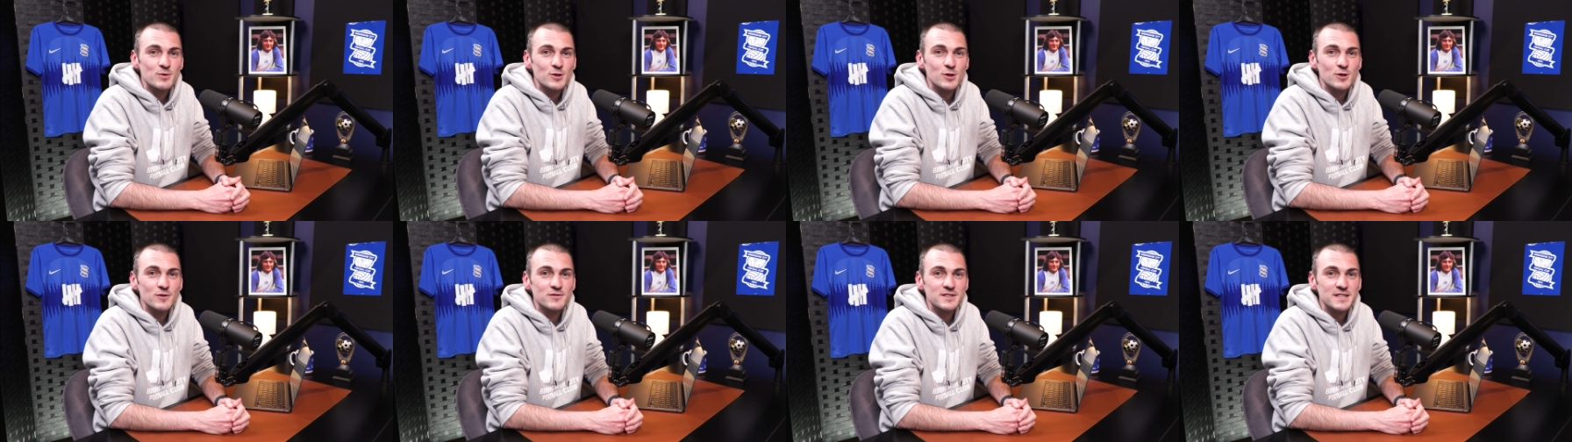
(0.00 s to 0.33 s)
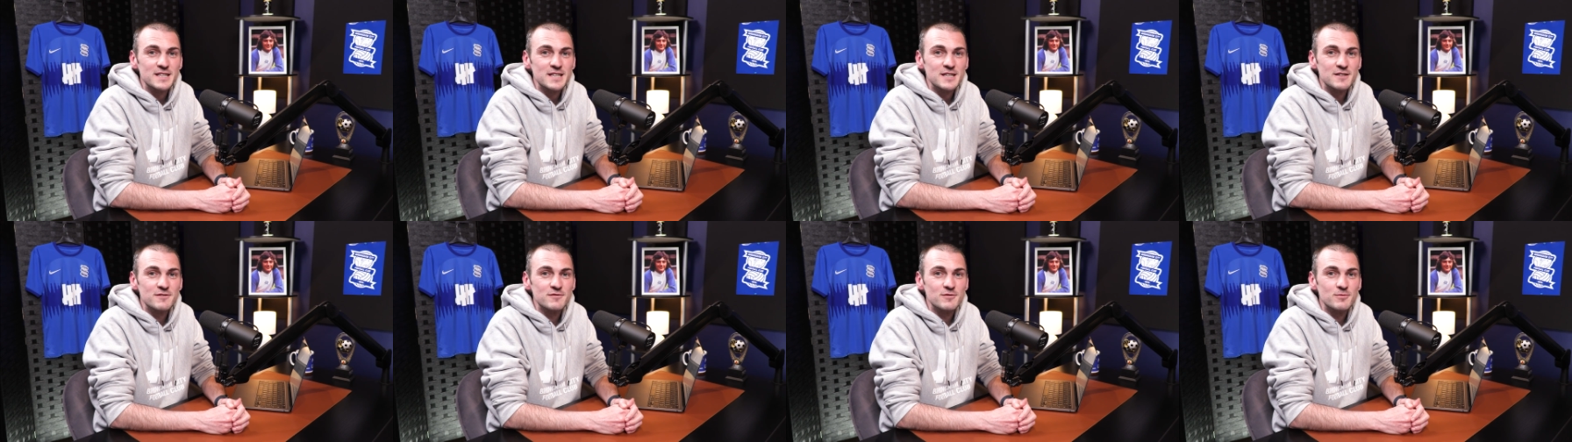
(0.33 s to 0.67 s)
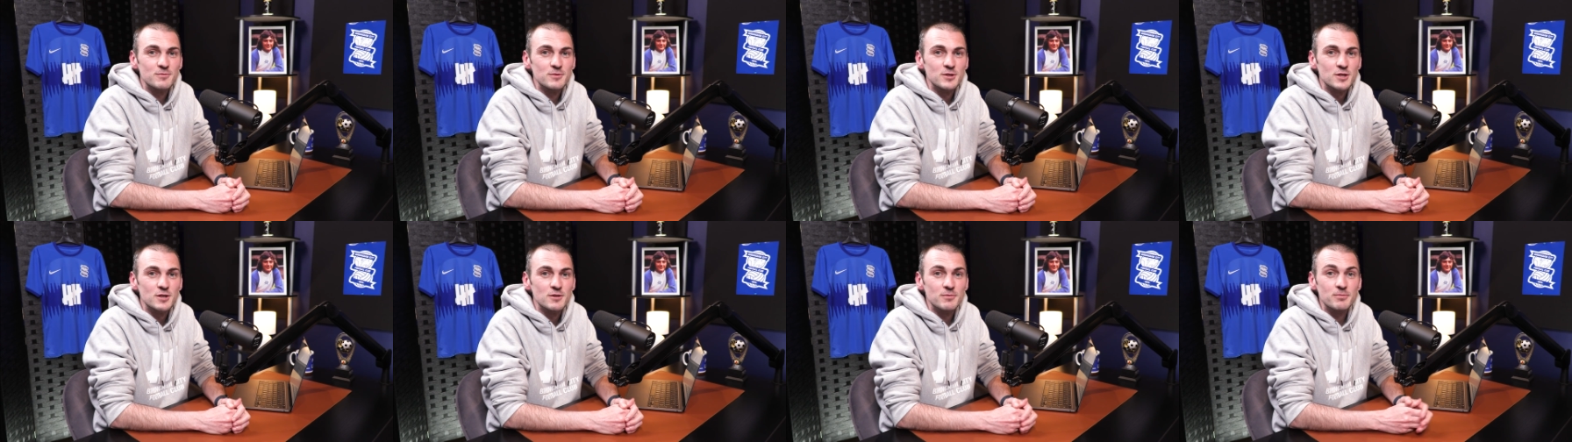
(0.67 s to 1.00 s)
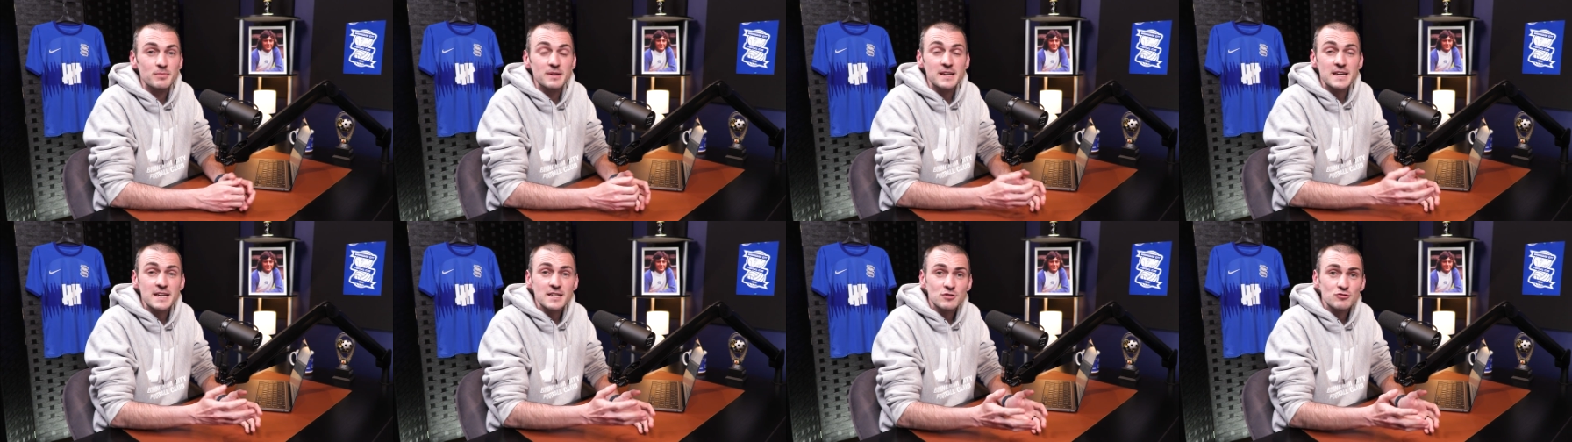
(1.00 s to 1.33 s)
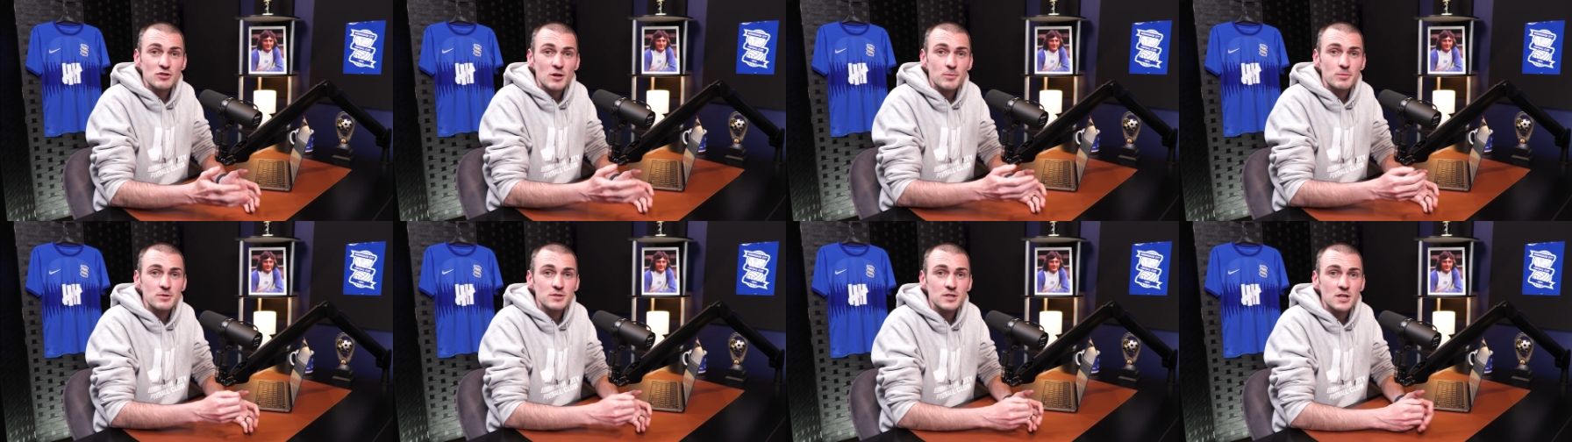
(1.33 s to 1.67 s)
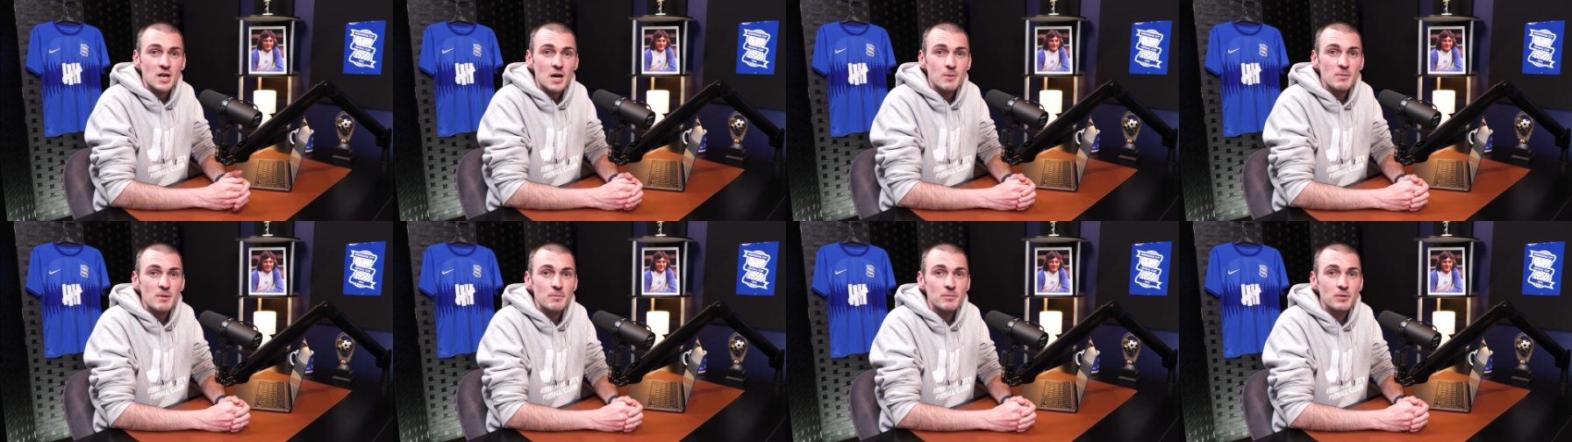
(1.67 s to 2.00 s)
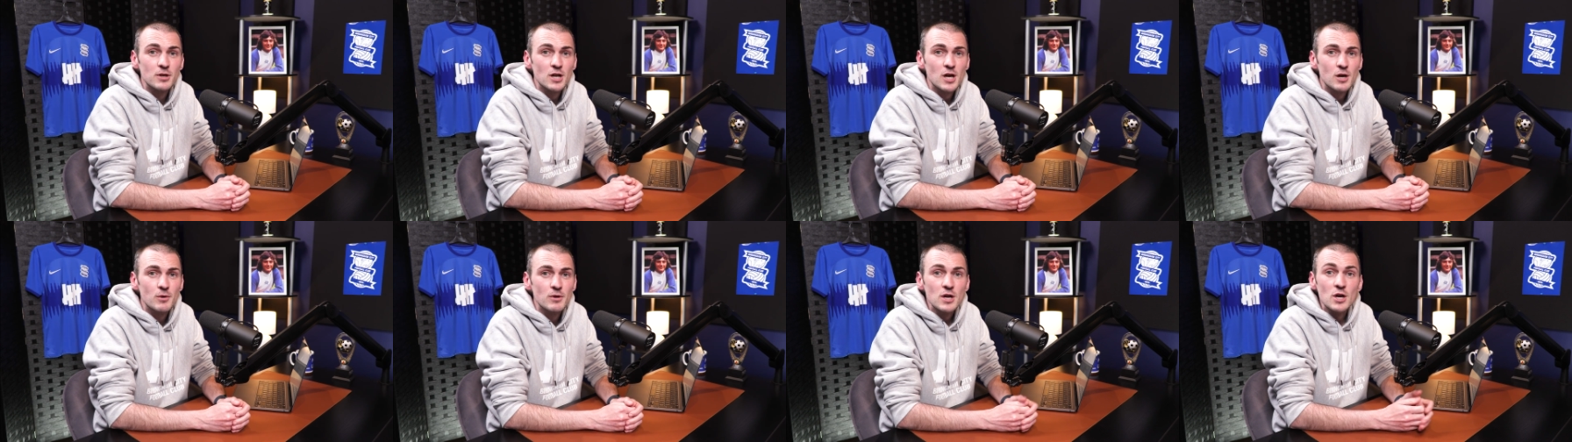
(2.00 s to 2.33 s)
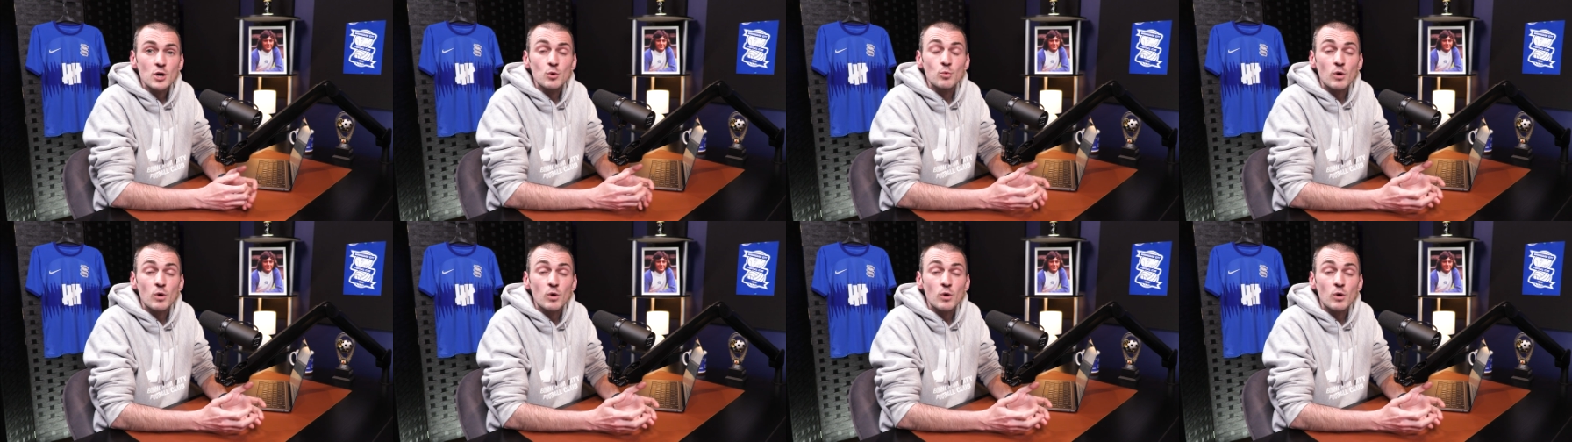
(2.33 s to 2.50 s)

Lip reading: we'd love to hear from you. Please drop us a comment below.